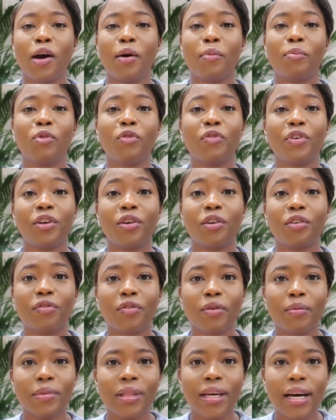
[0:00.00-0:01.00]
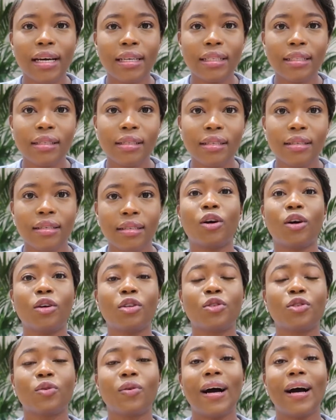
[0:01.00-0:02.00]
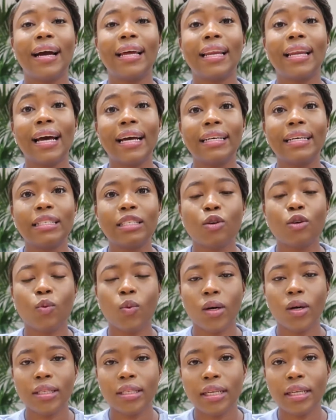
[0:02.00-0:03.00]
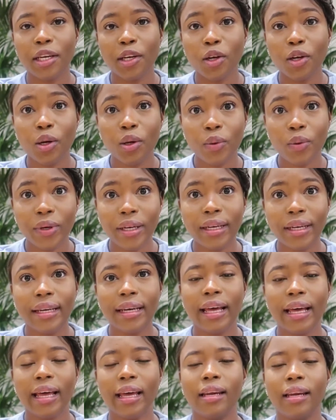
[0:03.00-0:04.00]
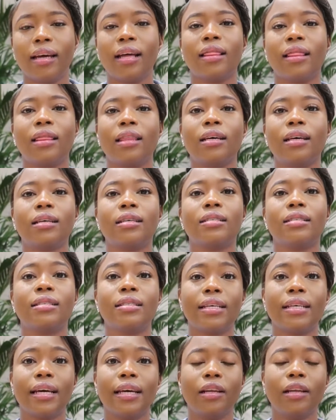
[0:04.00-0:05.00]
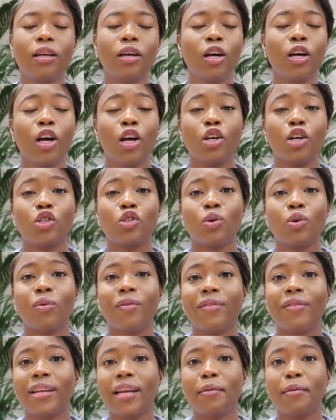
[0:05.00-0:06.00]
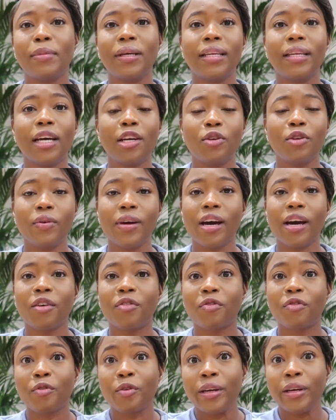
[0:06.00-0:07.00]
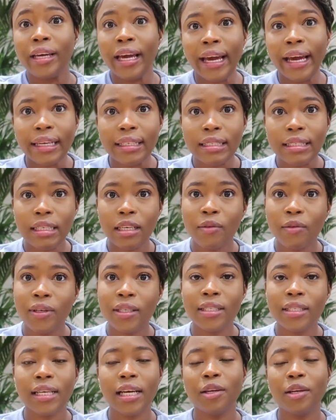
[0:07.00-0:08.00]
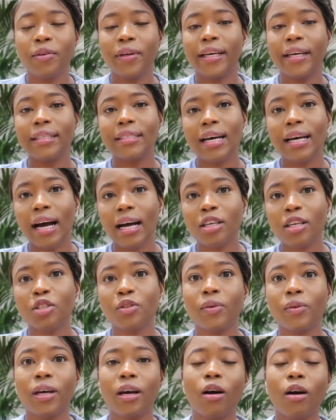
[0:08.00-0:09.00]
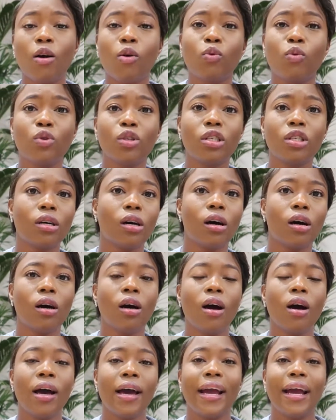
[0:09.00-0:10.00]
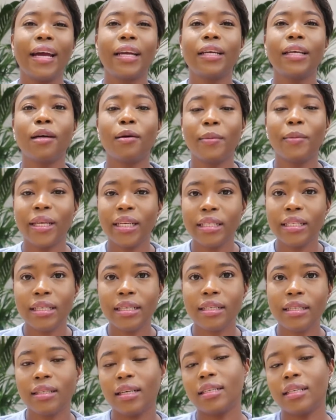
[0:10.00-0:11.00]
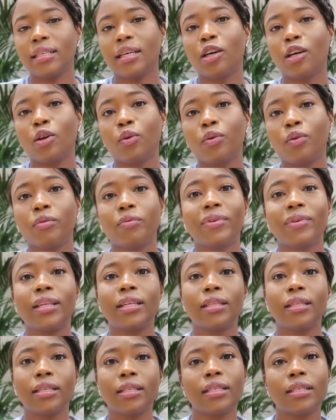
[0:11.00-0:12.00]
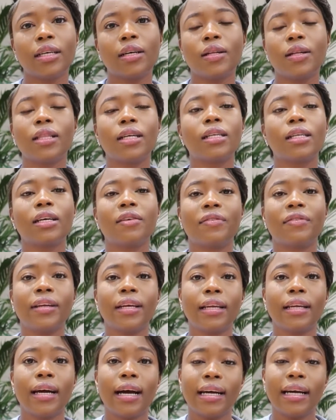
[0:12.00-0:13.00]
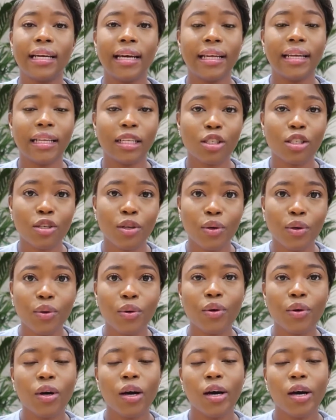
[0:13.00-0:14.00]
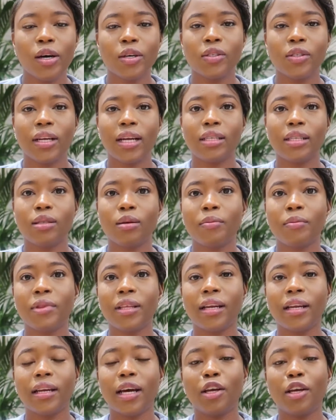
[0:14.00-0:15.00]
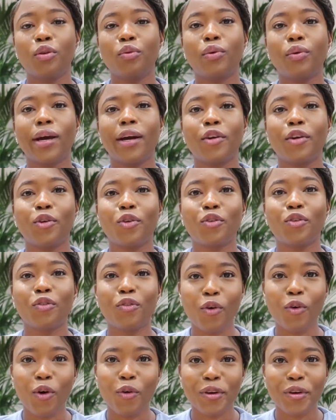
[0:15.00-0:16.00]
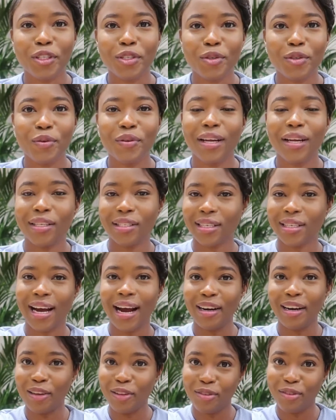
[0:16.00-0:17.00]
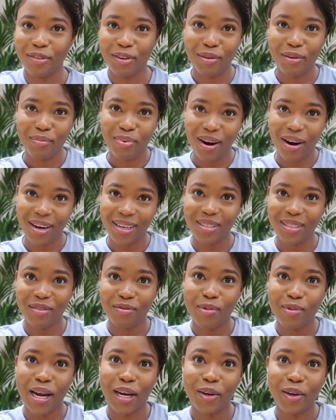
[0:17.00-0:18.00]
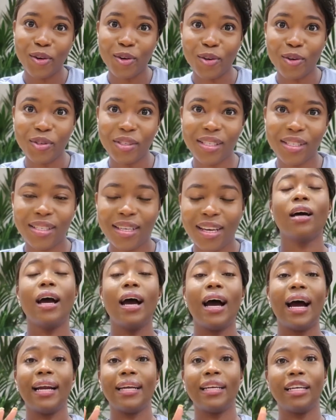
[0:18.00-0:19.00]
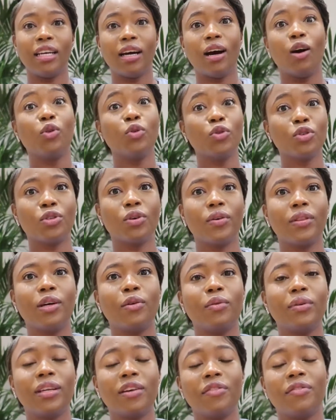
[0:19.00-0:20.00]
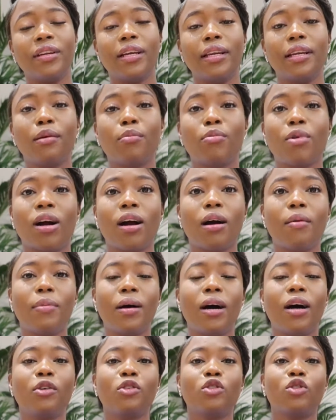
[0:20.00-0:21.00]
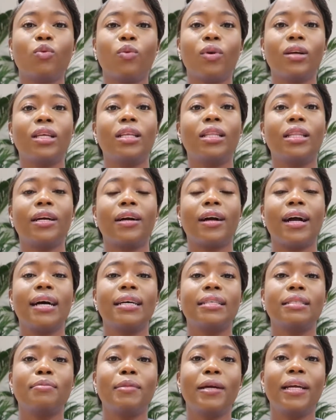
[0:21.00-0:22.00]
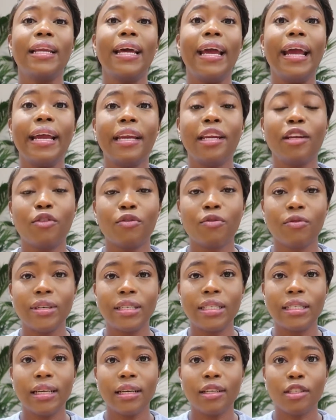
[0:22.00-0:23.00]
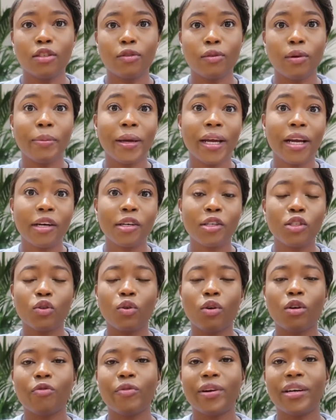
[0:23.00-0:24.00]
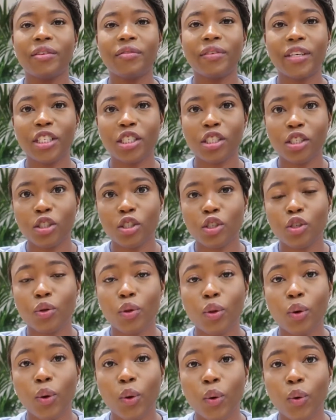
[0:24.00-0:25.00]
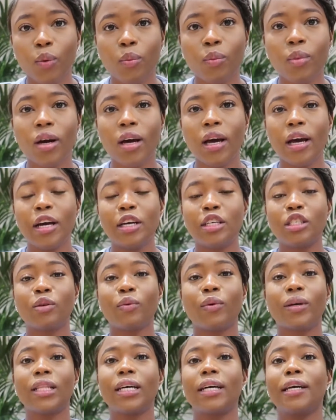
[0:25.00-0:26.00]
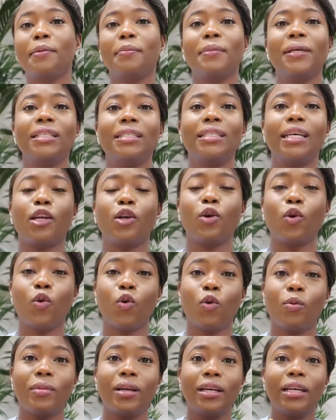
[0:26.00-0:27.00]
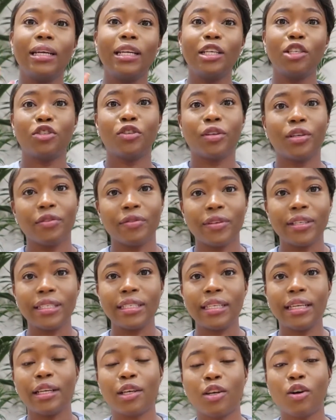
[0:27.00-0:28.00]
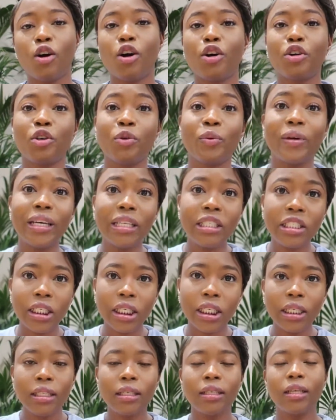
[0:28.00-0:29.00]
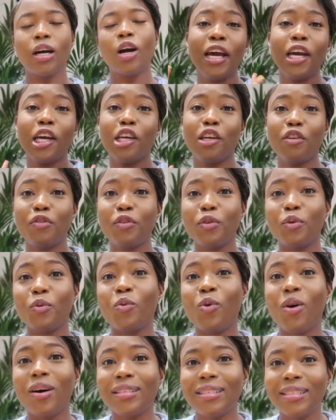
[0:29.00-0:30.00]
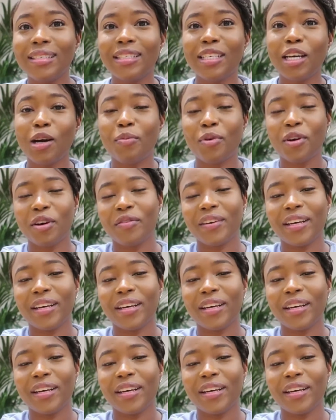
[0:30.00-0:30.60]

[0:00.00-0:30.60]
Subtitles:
Moving on from that, we'll also highlight what's included in the sale. So whether that be that you get a free AC with the sale, you get tanks, you get hot water, any amenities that's included within the sale, they'll definitely highlight that to you. So that's something that you can look forward to. That's kind of the fun part of buying a house. And also they'll definitely brag about whether there has been any recent repairs or renovations to the home. So whether it means that the home literally recently got a new kitchen. If you want to see a perfect